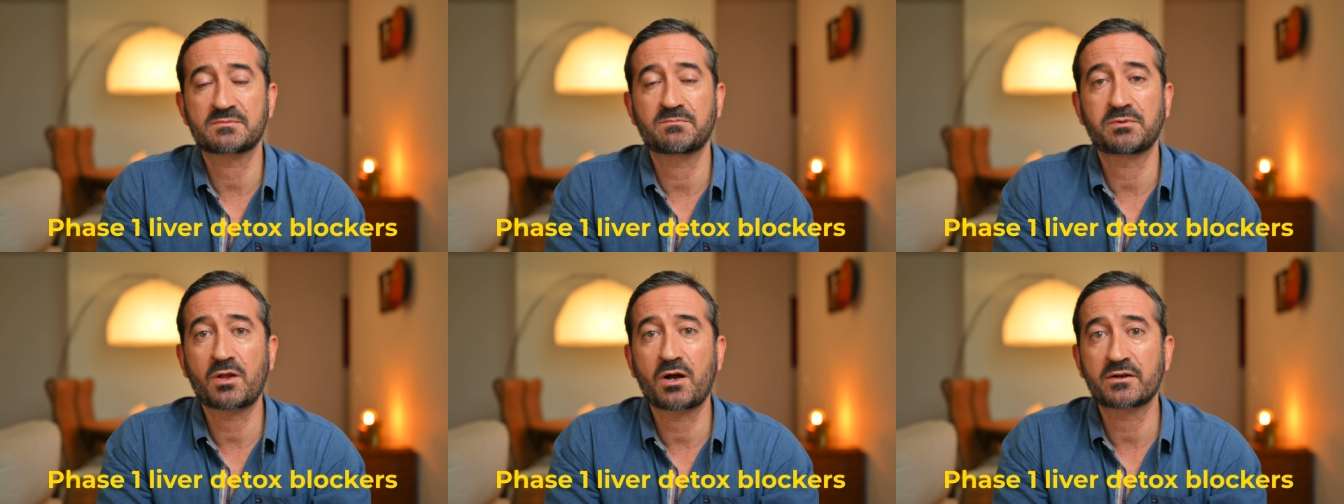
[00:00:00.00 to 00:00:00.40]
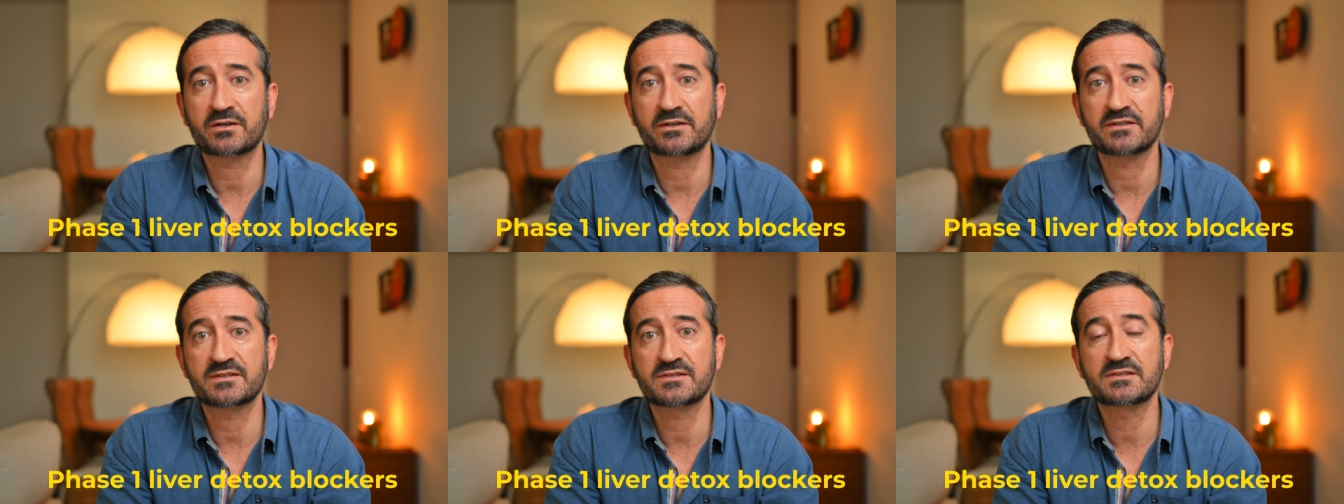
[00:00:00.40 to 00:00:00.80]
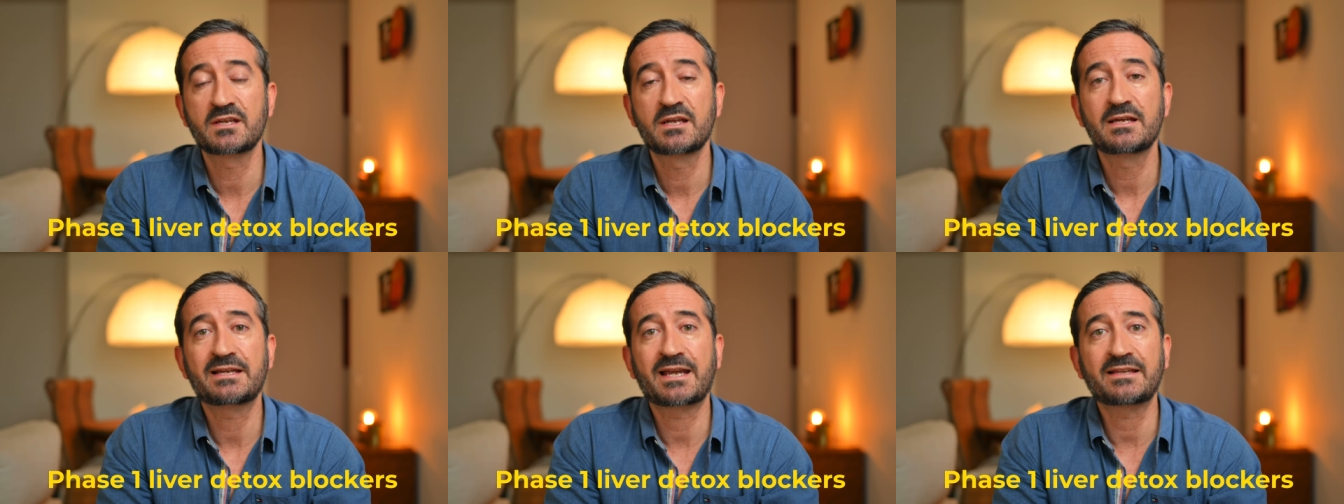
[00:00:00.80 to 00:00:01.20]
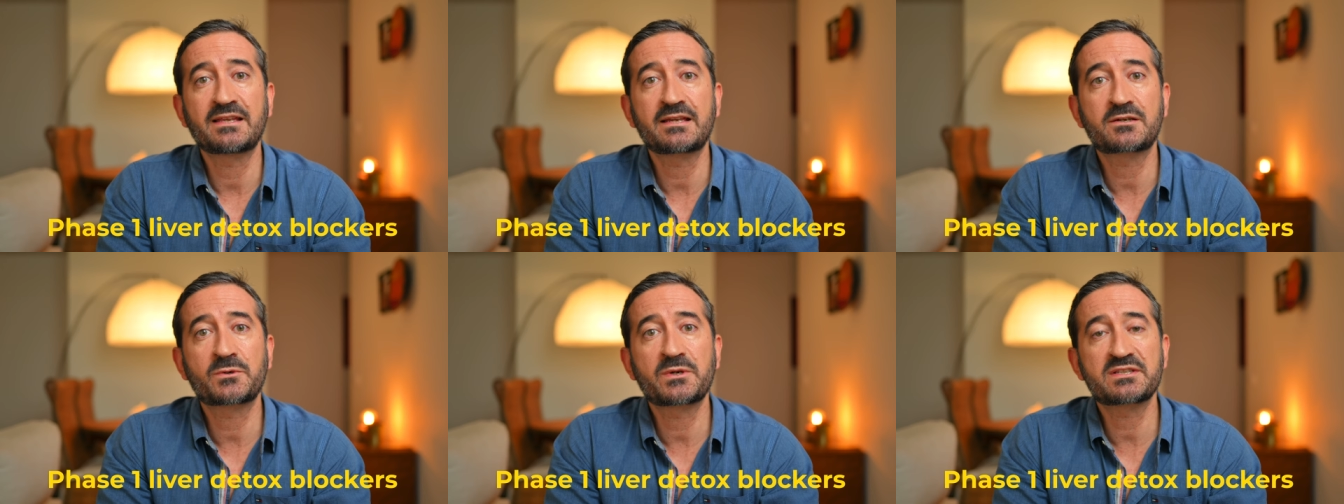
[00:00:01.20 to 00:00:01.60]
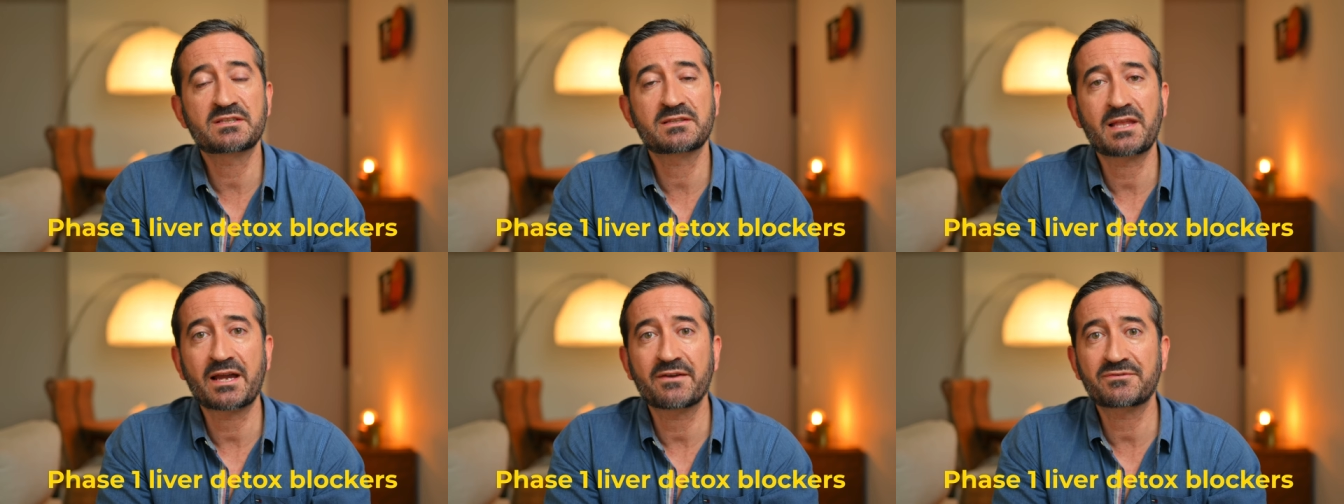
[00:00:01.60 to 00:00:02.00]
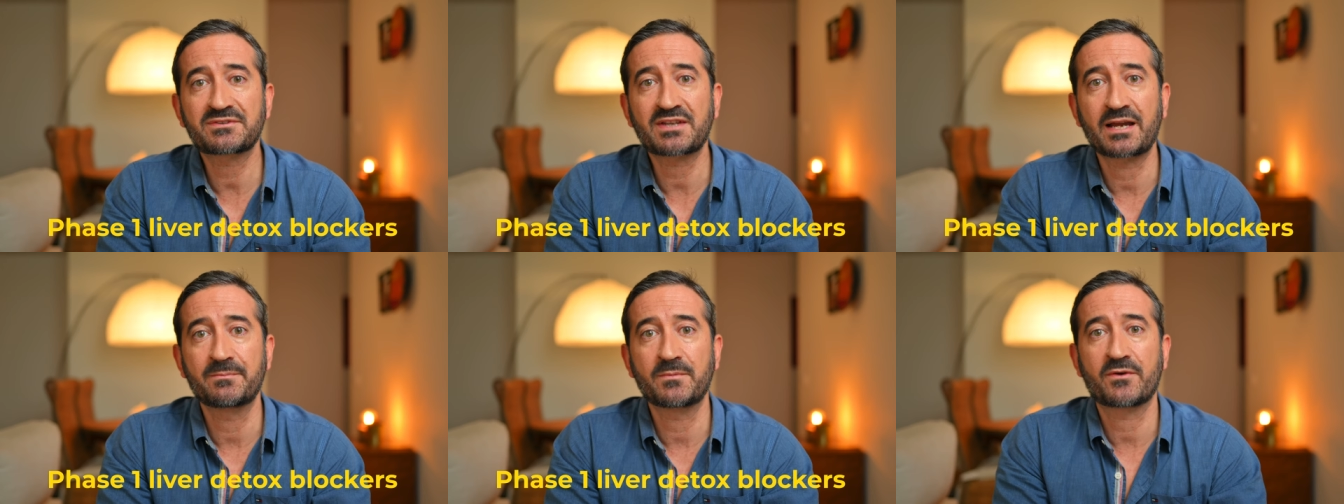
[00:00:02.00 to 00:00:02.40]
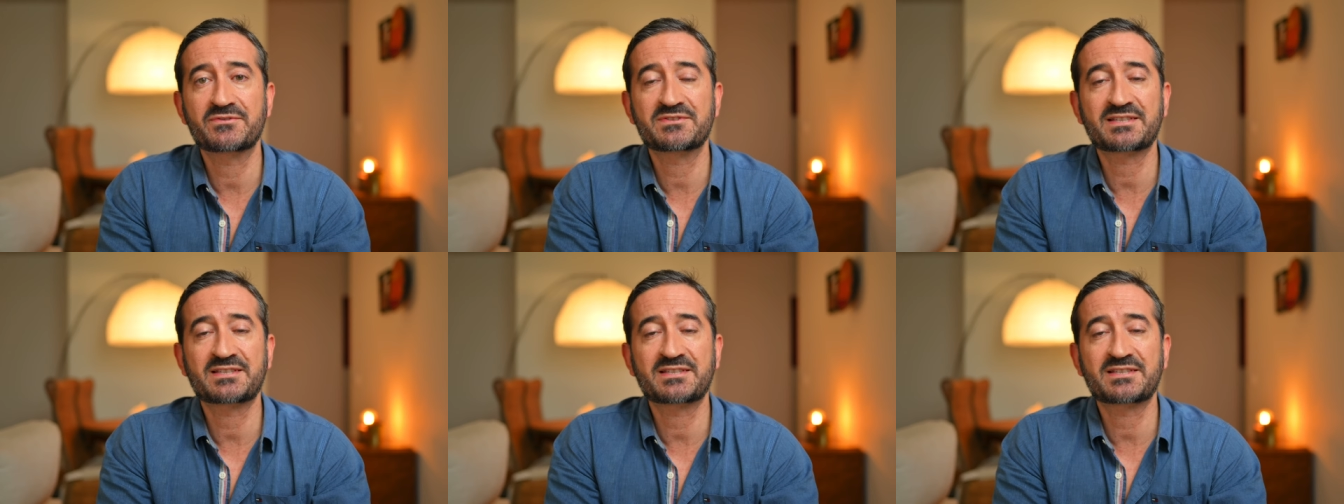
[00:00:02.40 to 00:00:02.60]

blockers can increase the lifetime of